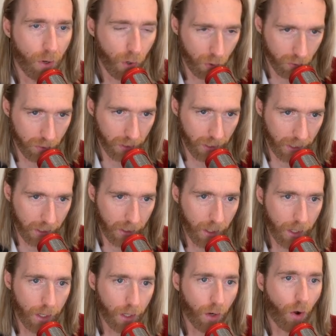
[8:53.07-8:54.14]
only,
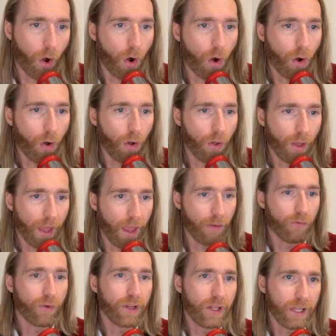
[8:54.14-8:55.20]
call
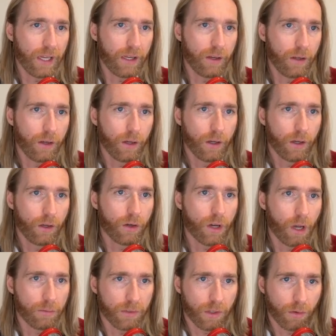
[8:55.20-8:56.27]
every lead who
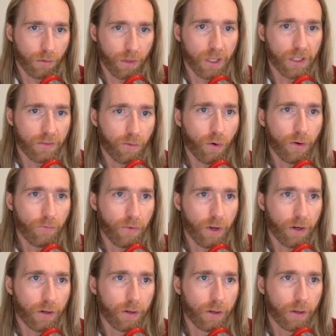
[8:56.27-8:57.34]
comes through this form
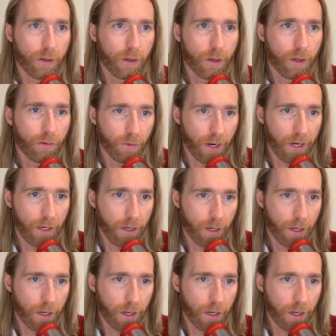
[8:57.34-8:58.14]
fill, right?